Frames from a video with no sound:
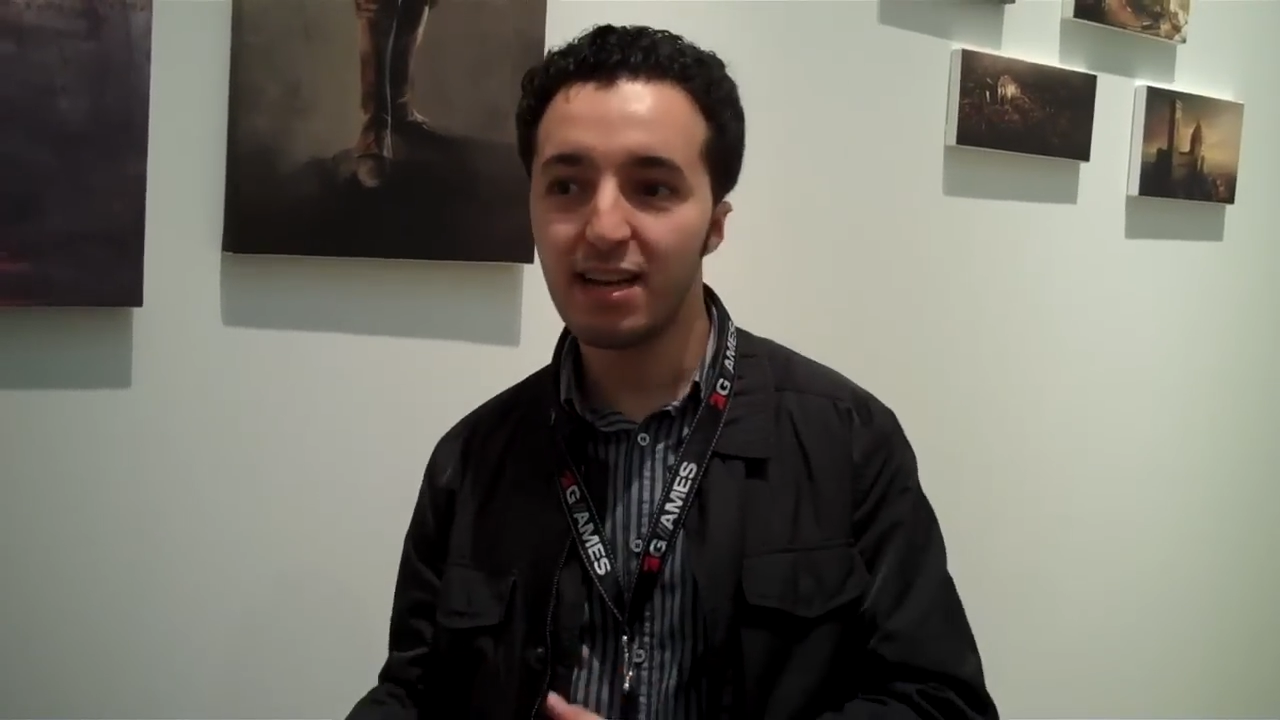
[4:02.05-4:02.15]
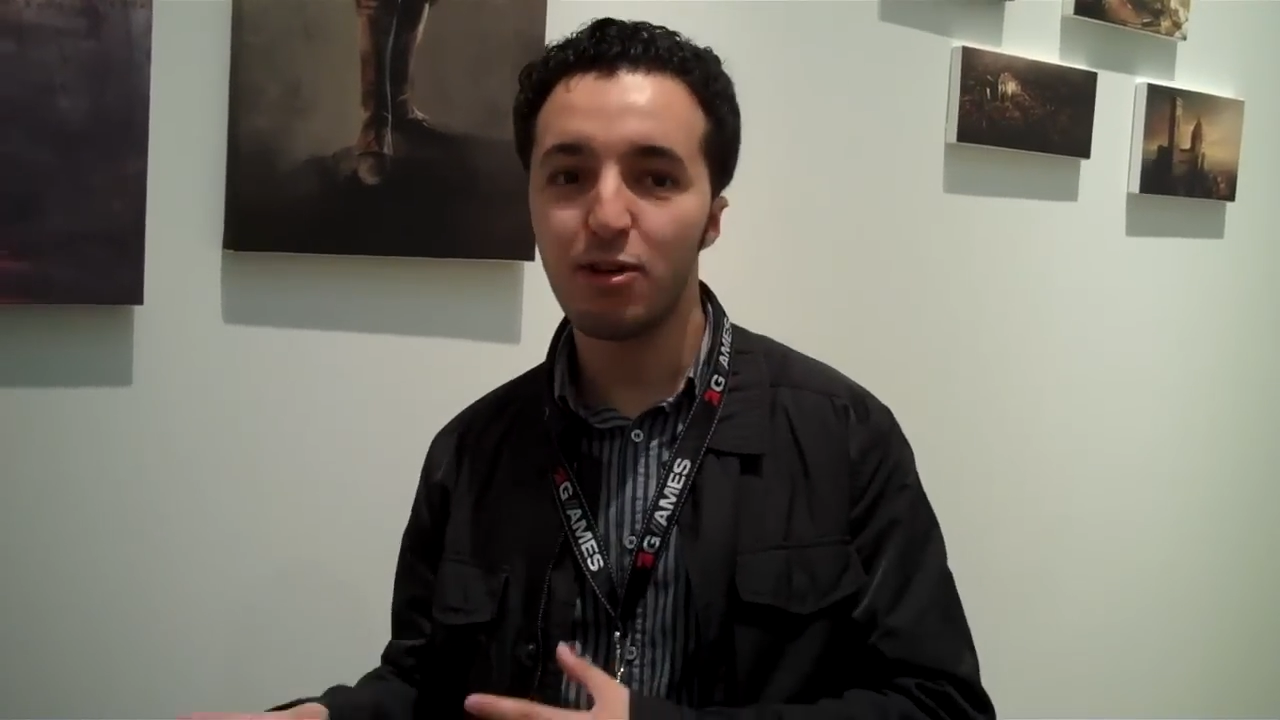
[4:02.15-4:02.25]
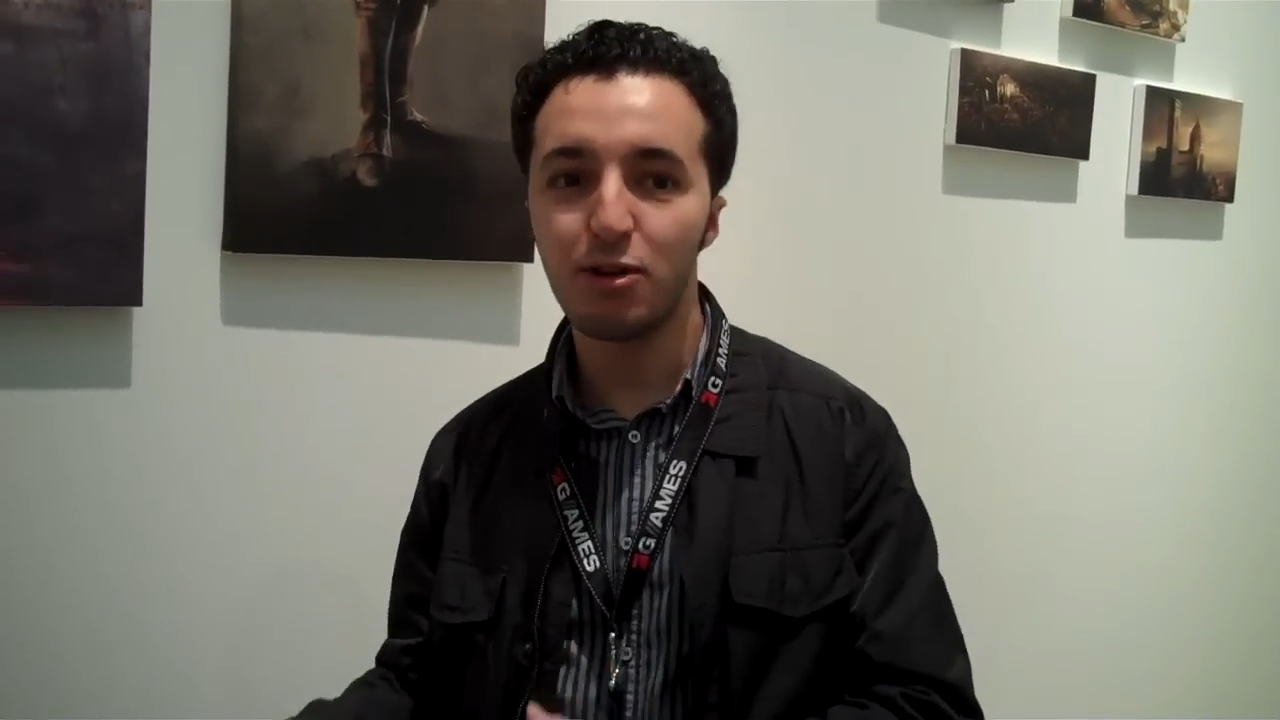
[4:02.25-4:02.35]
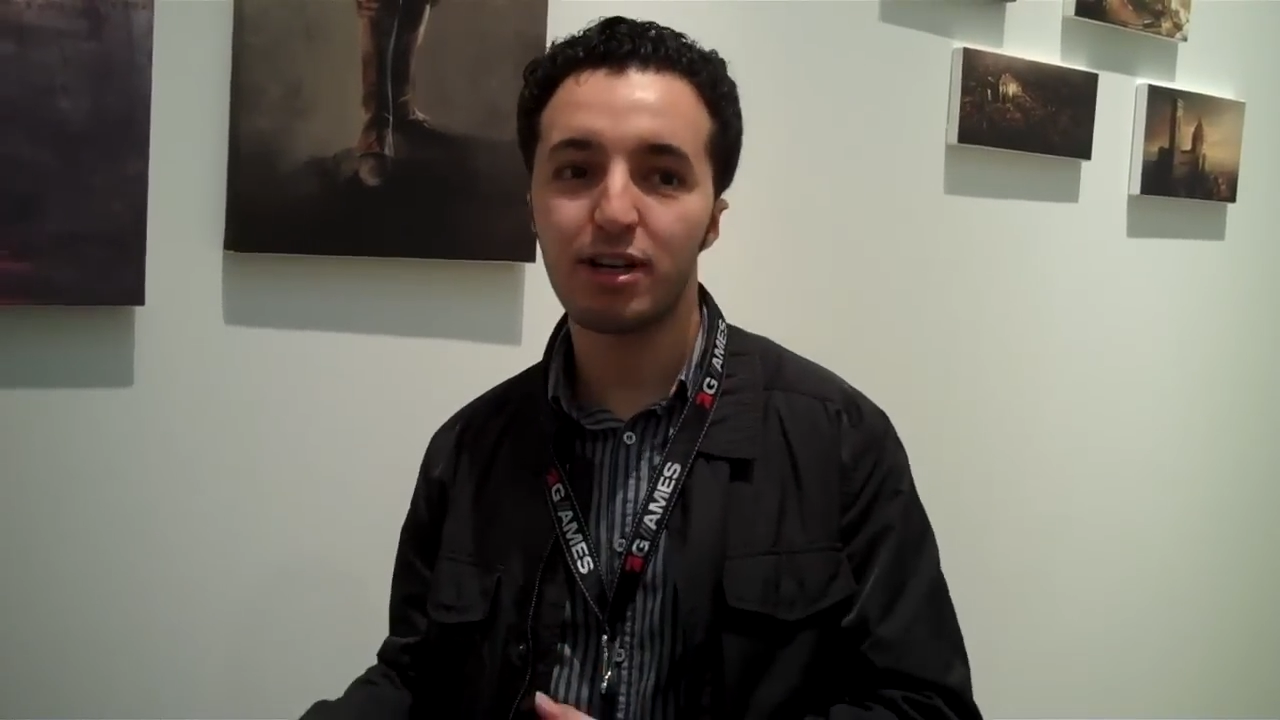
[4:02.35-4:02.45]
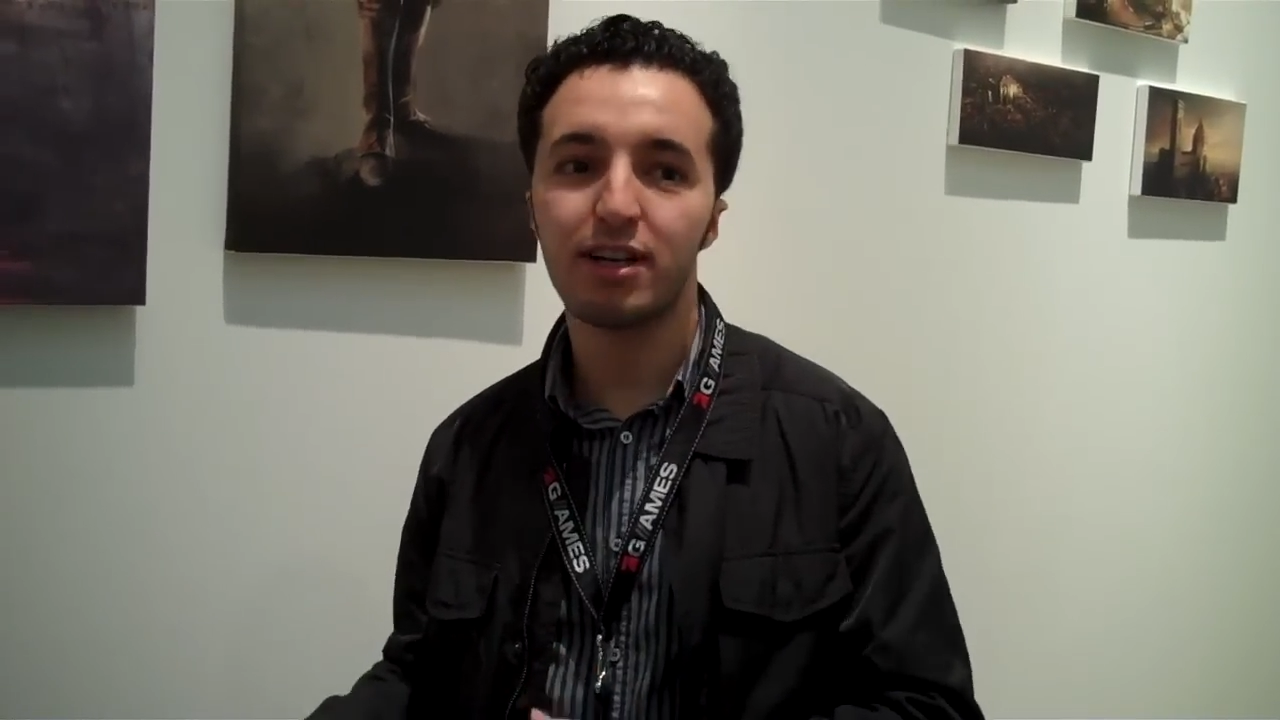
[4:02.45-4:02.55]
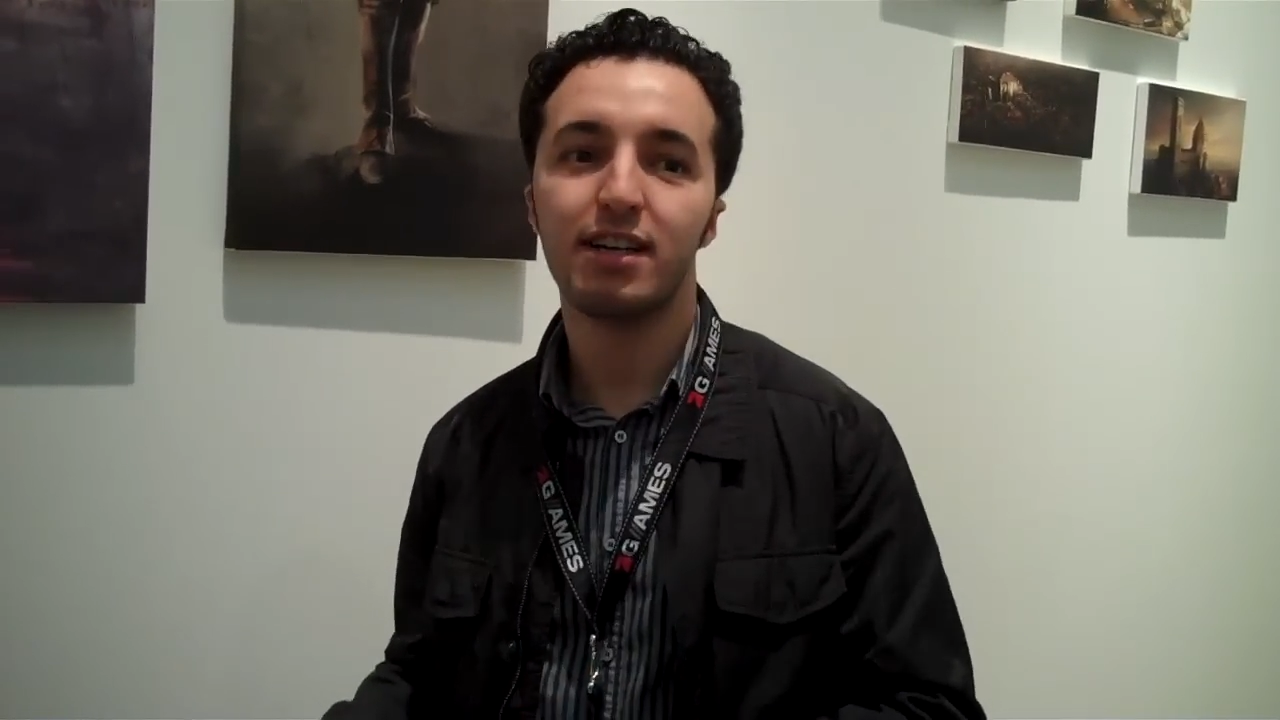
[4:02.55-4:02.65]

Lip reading: look